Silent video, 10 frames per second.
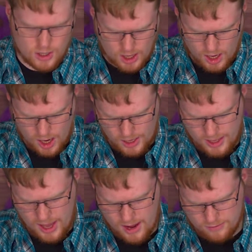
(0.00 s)
I
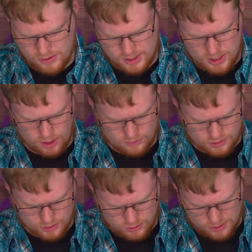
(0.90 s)
can't really tell for
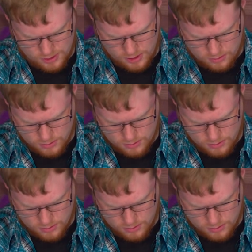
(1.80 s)
sure though.